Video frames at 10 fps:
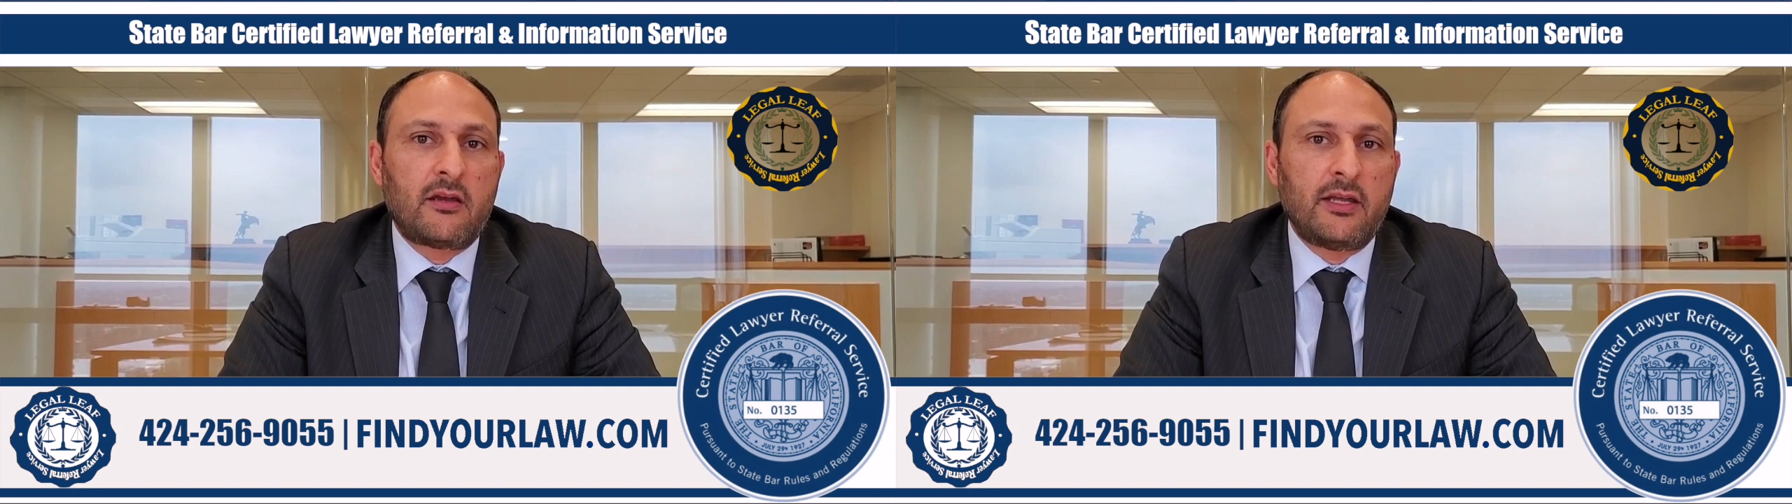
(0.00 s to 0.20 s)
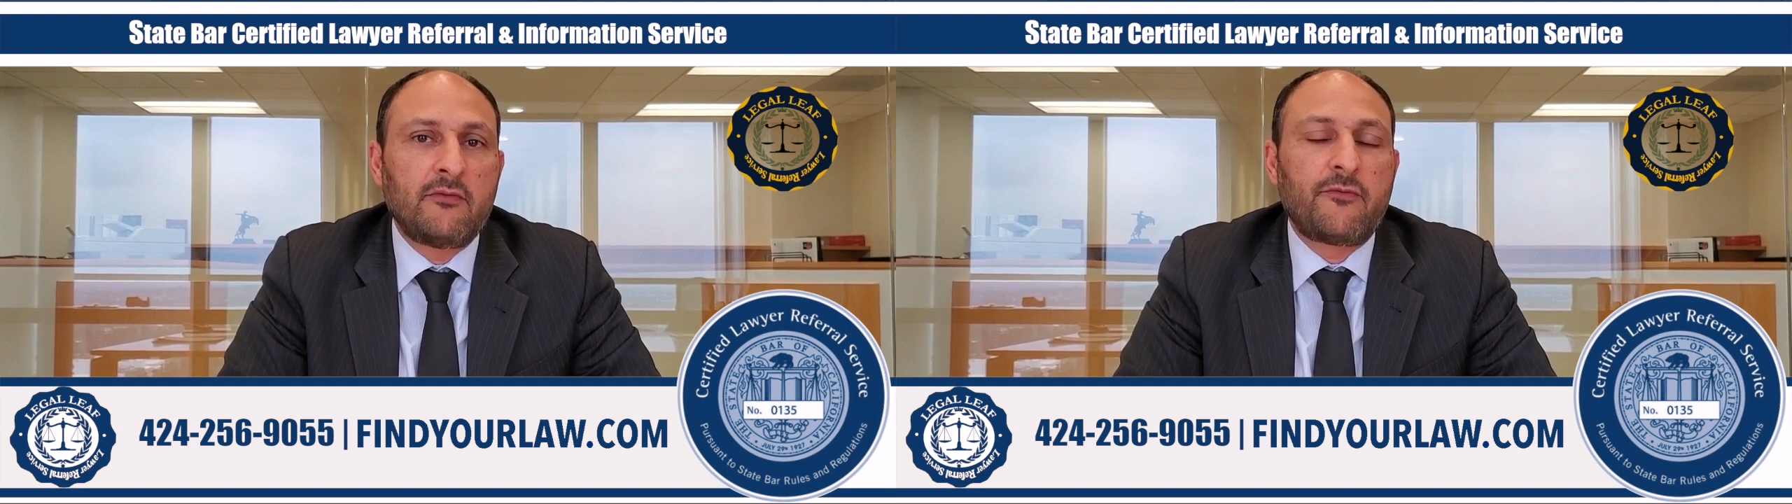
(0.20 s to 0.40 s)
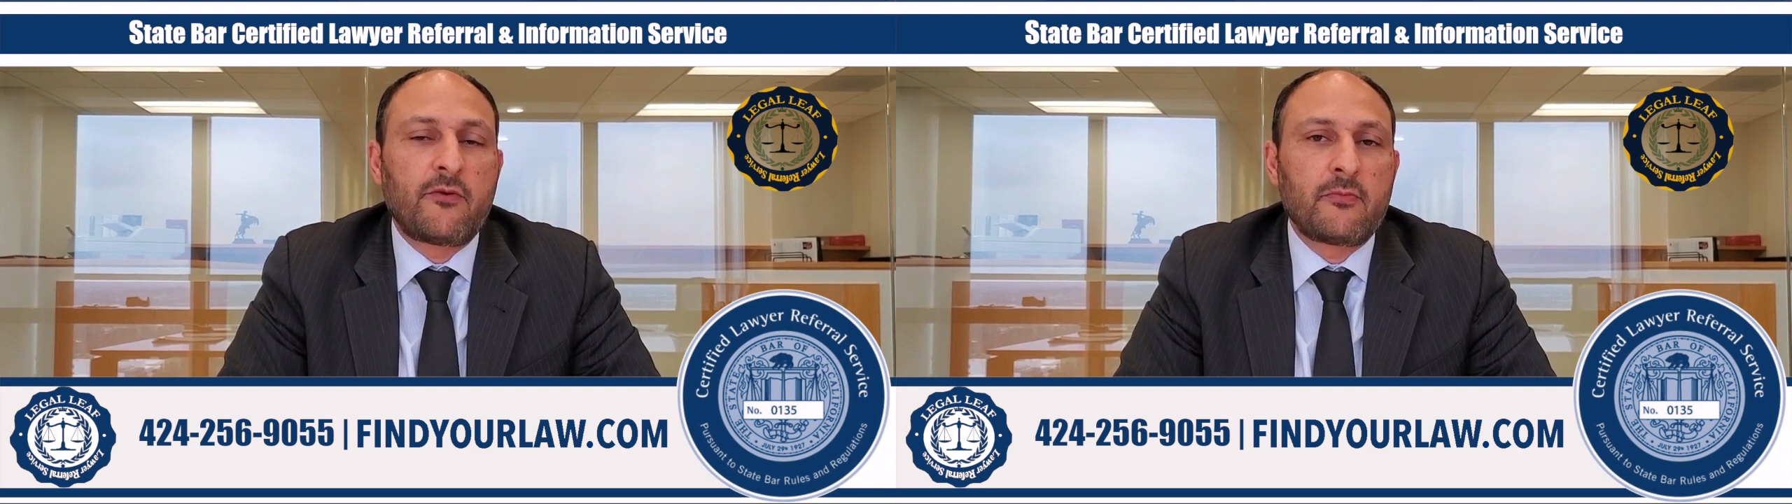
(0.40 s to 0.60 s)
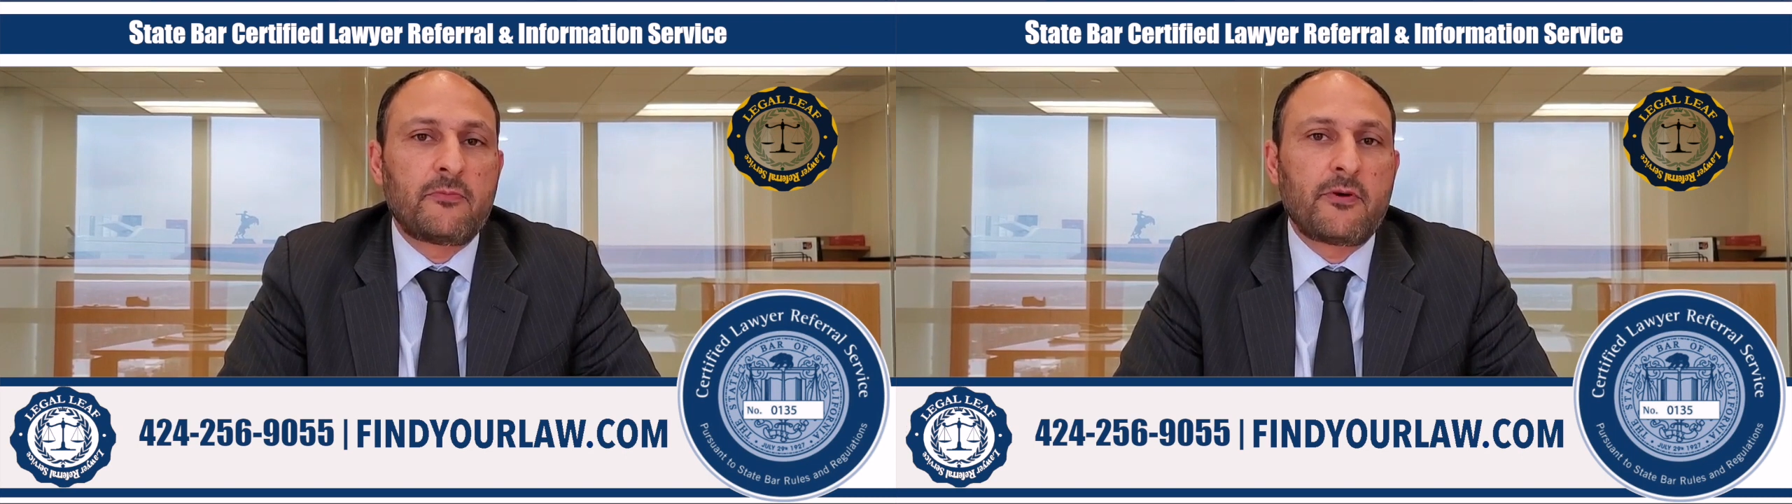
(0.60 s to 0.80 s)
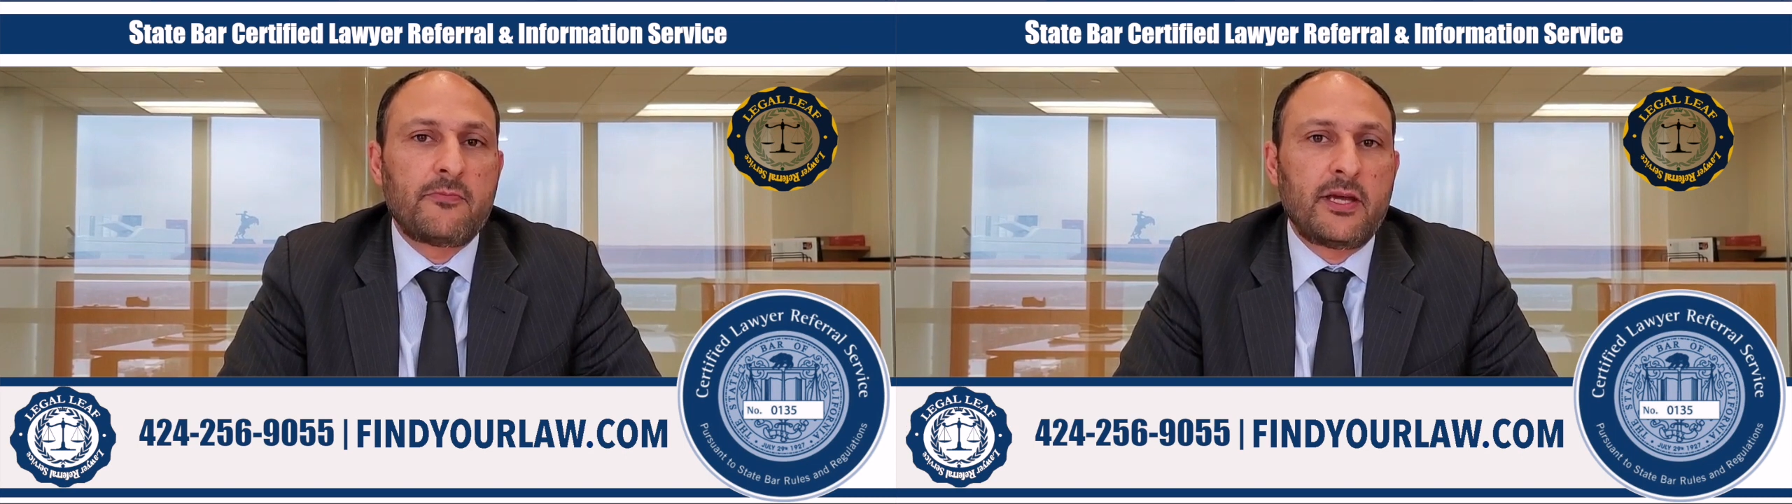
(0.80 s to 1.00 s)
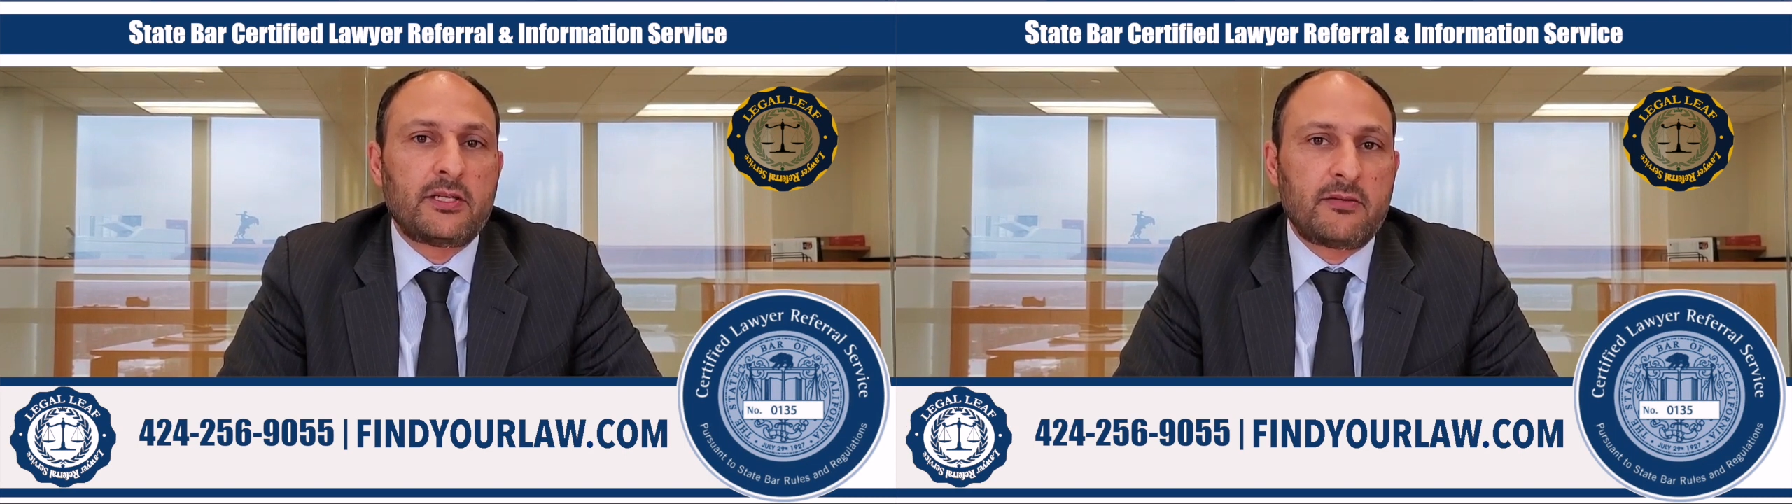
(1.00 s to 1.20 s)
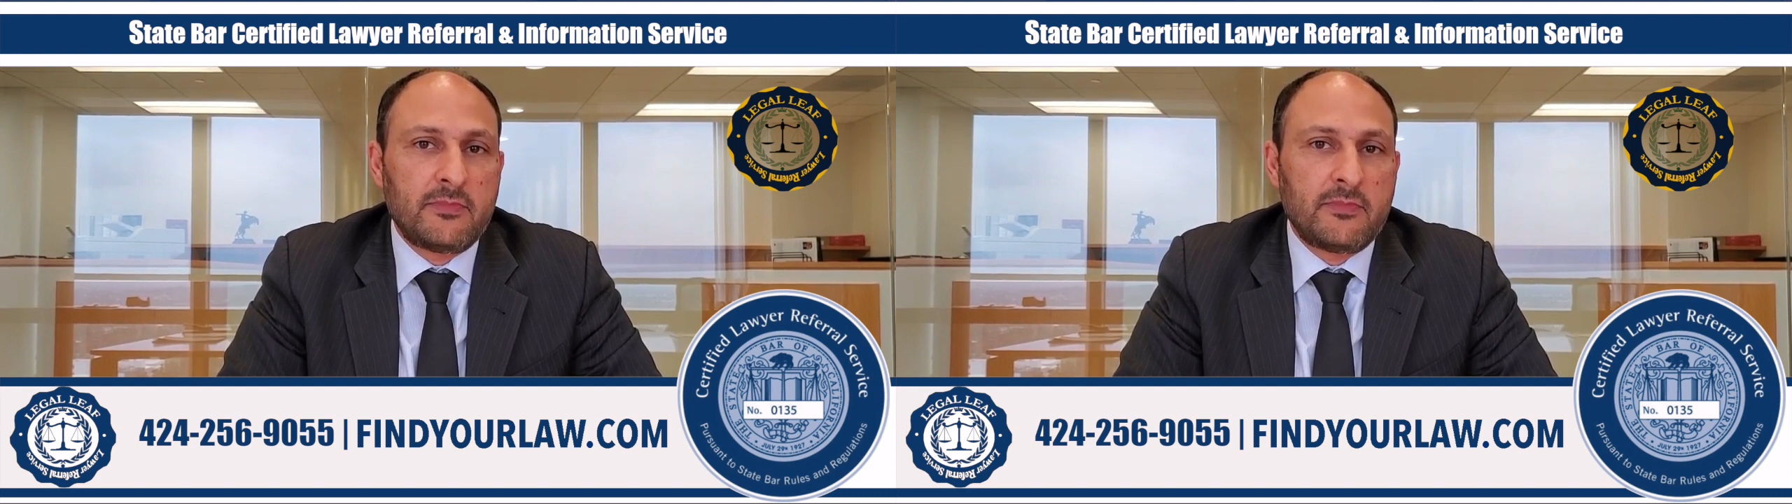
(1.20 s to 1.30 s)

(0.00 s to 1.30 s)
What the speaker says: informal probation,